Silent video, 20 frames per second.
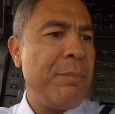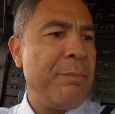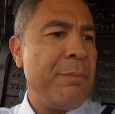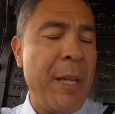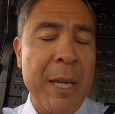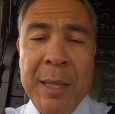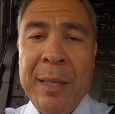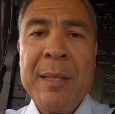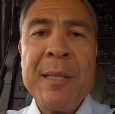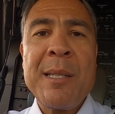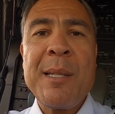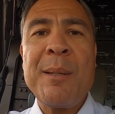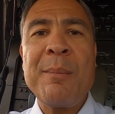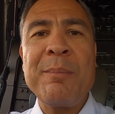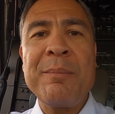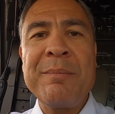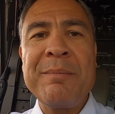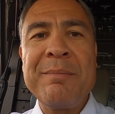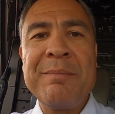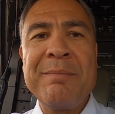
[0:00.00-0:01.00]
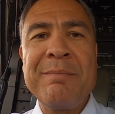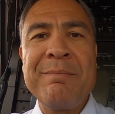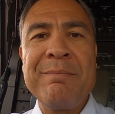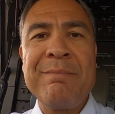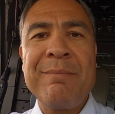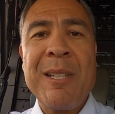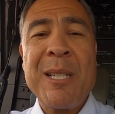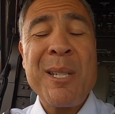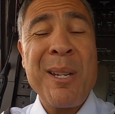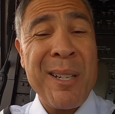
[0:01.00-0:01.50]
yeah, that's it.
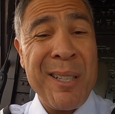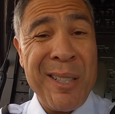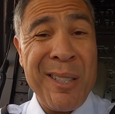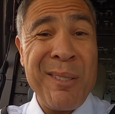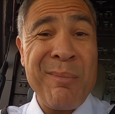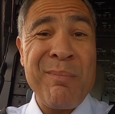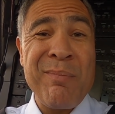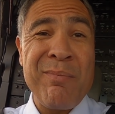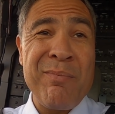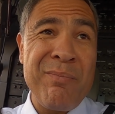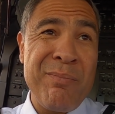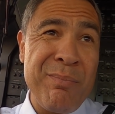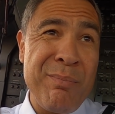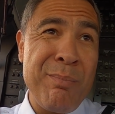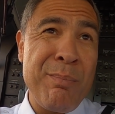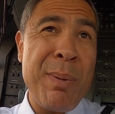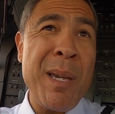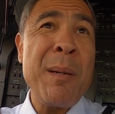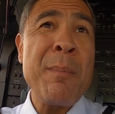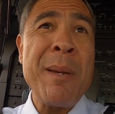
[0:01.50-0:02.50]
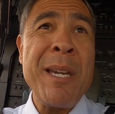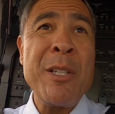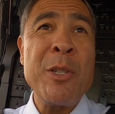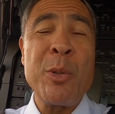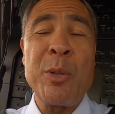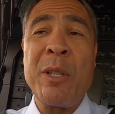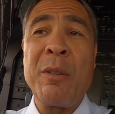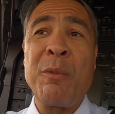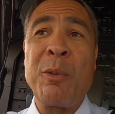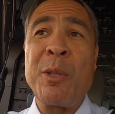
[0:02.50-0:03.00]
That's kind of the big major
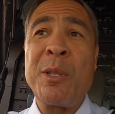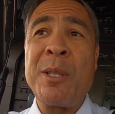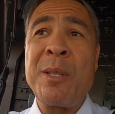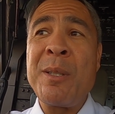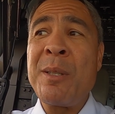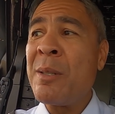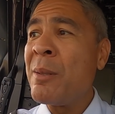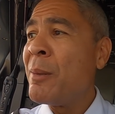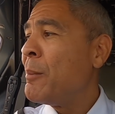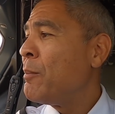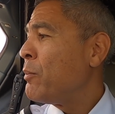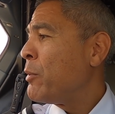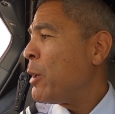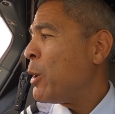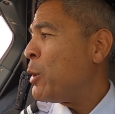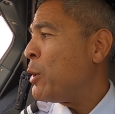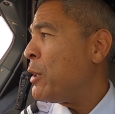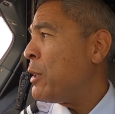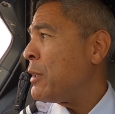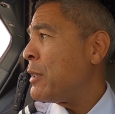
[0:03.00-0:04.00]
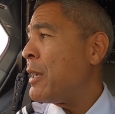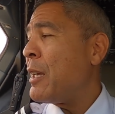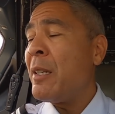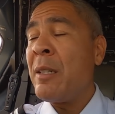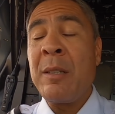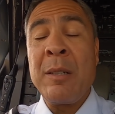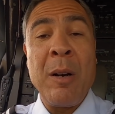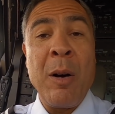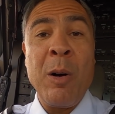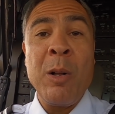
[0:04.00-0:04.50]
differences. Other than
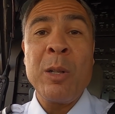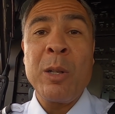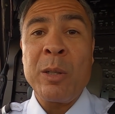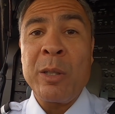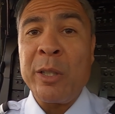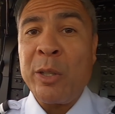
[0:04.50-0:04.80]
getting all our